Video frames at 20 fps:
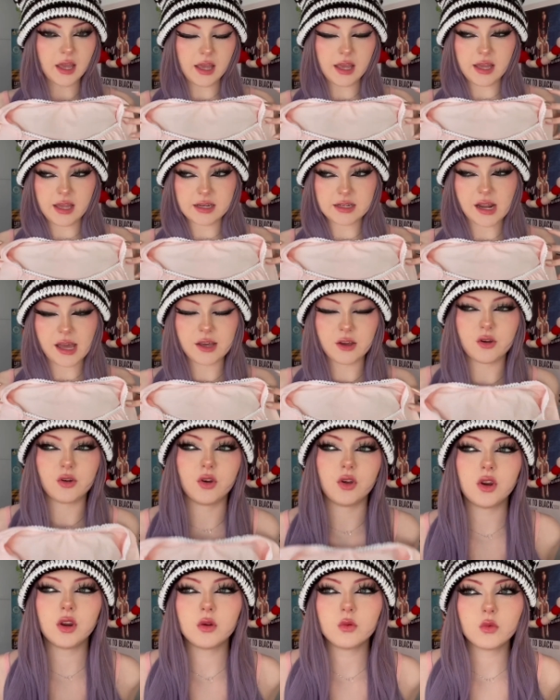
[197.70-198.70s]
and I
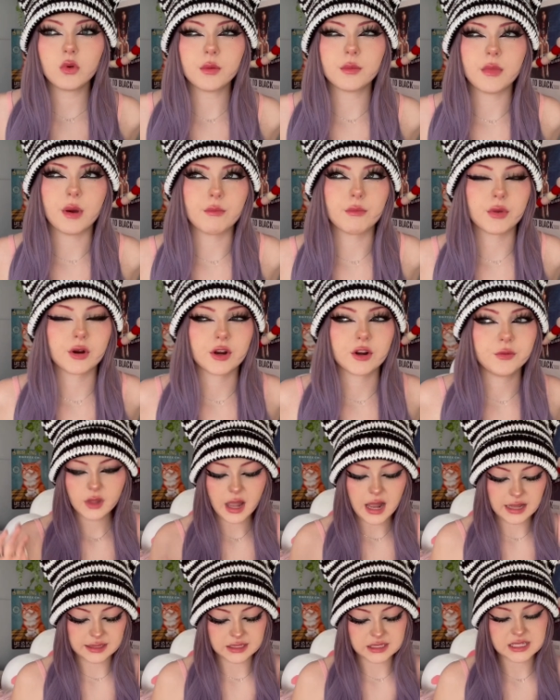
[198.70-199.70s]
couldn't remember
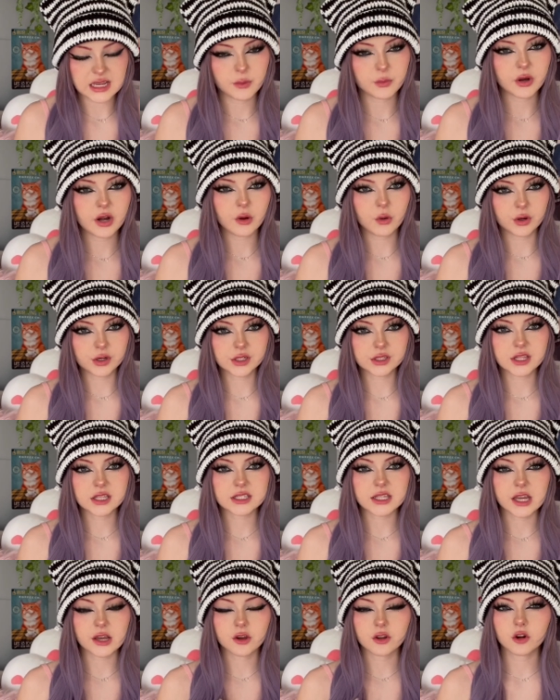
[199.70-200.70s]
at the time when I ordered this,
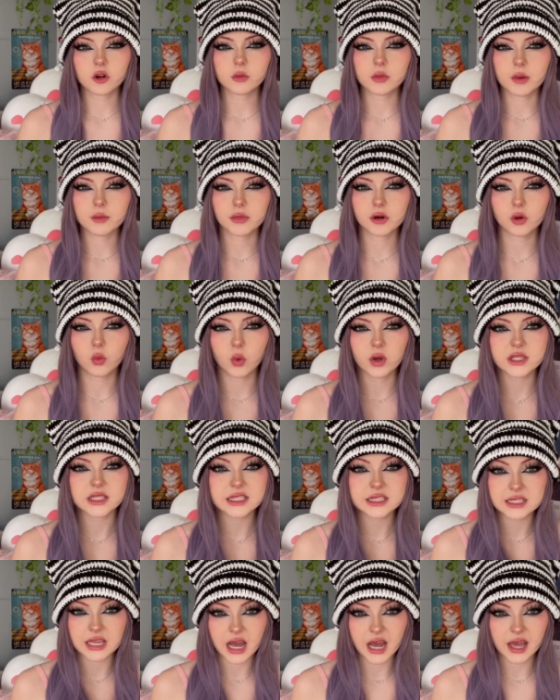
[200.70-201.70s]
I couldn't remember what
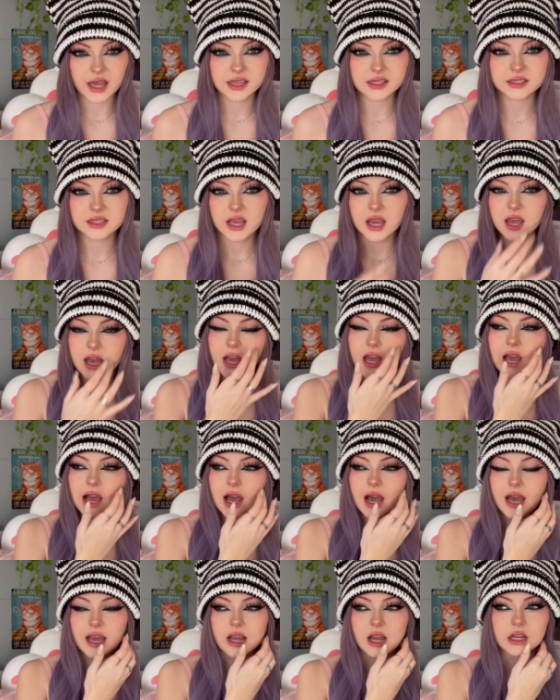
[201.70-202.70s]
size
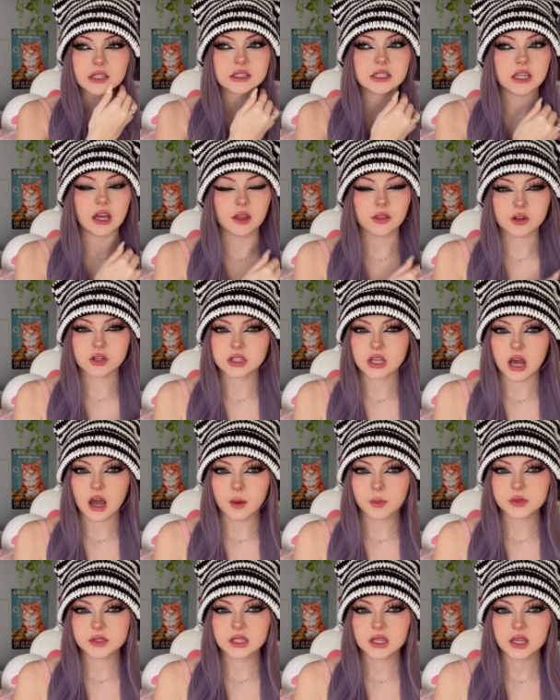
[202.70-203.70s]
I got the other
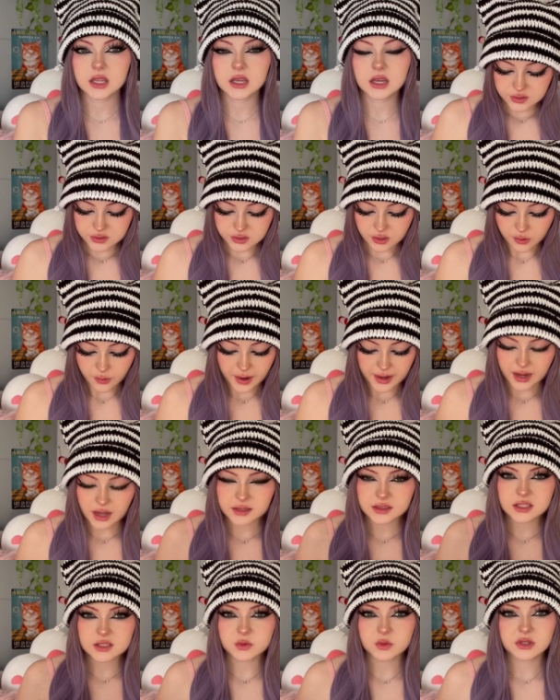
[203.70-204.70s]
tops in. So I got
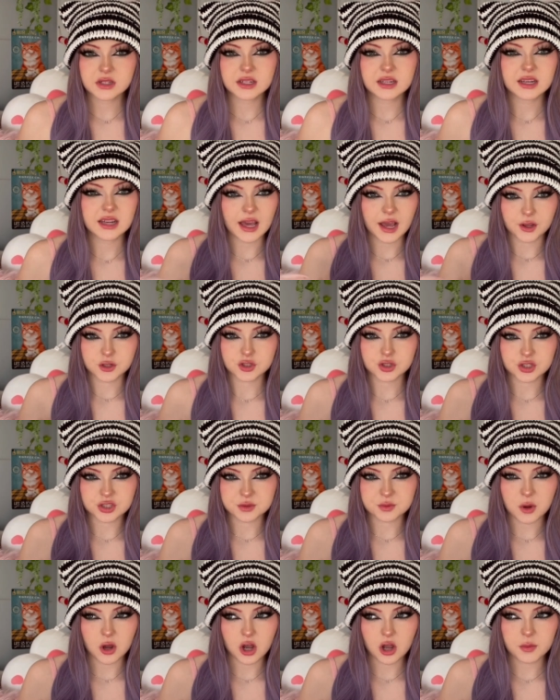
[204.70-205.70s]
this one in an extra
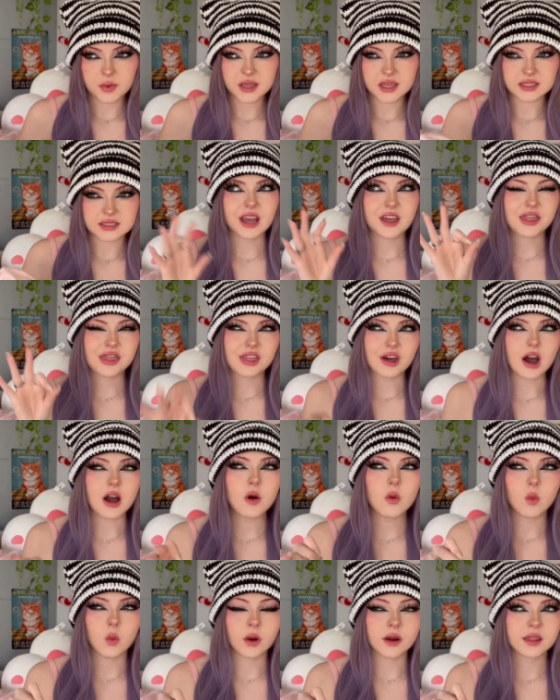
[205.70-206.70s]
small because I
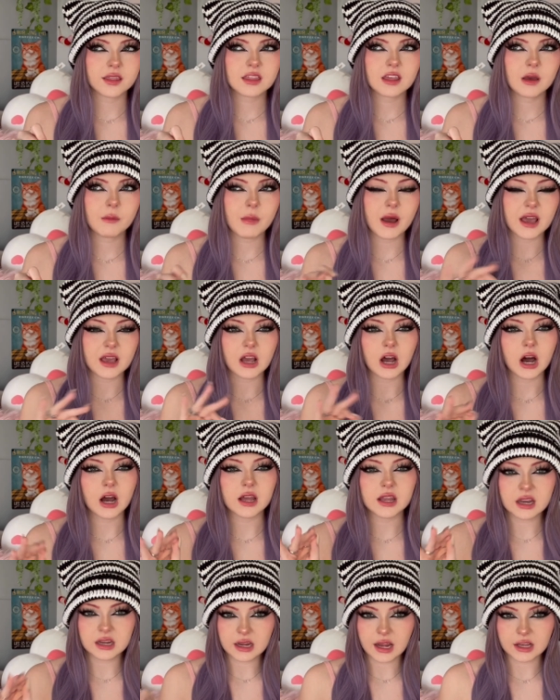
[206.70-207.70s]
thought one of them I got
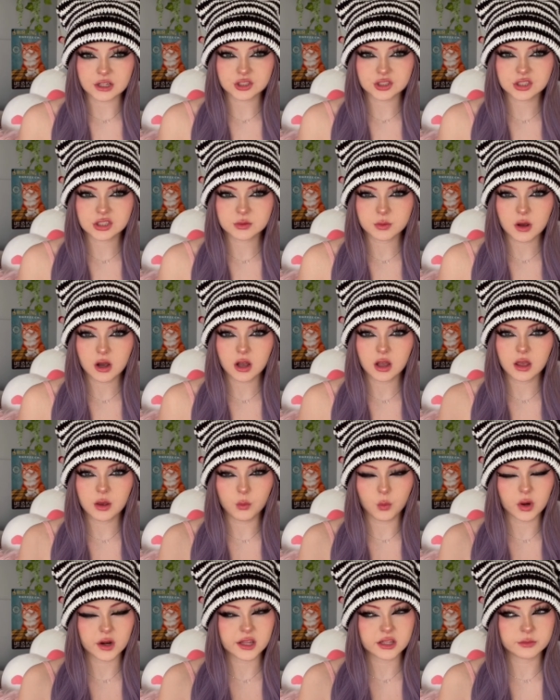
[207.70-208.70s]
in an extra small and
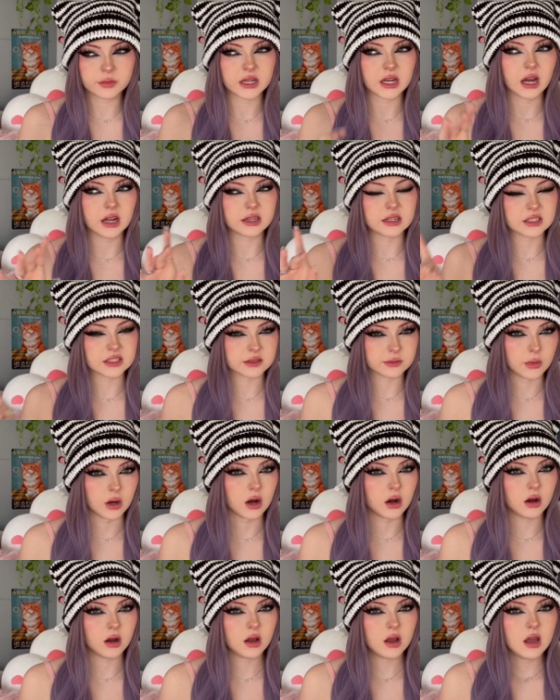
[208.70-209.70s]
one of them I got in a
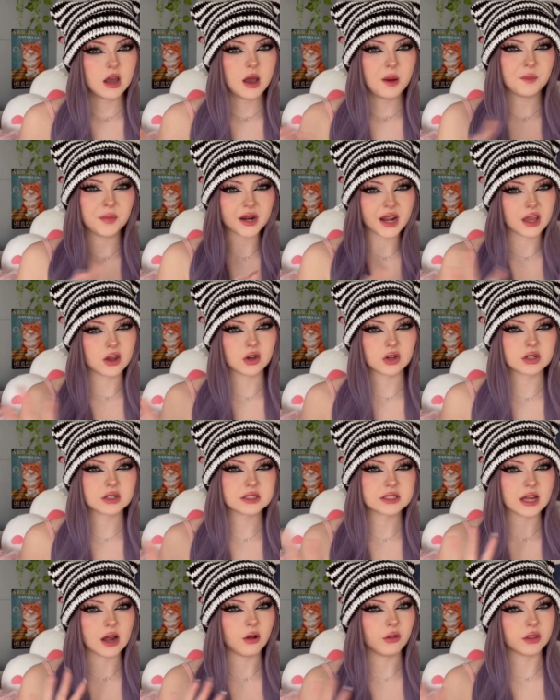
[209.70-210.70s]
small, but I couldn't
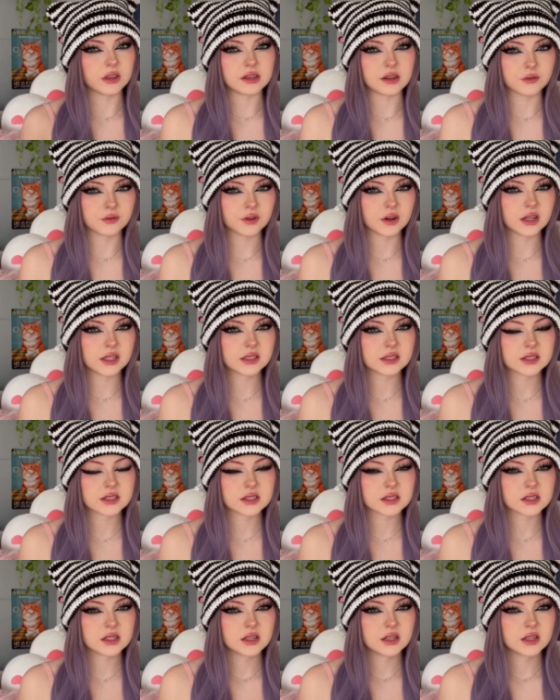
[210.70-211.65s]
tell the difference